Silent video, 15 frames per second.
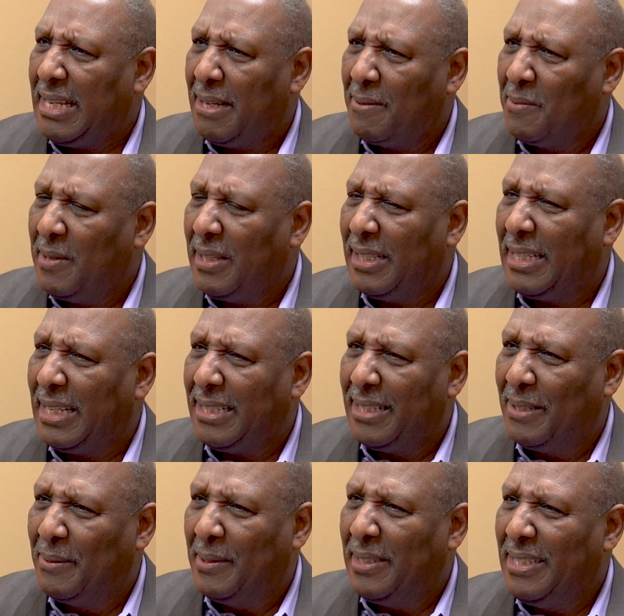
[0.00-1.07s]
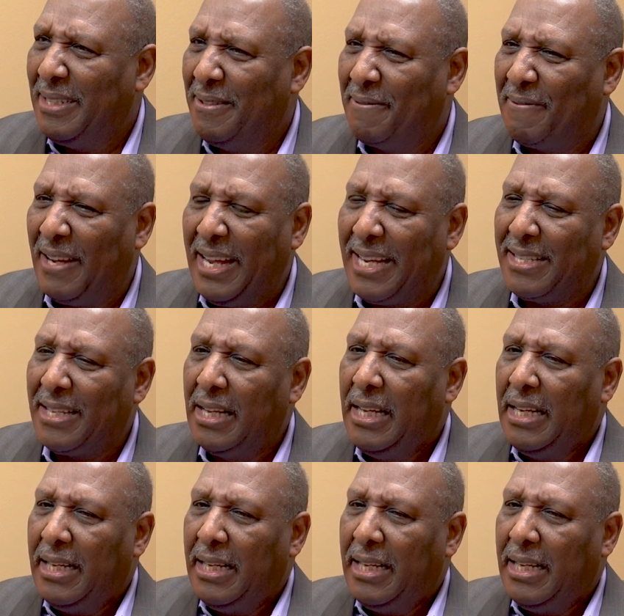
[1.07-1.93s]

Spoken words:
not really. I said, what do you advise?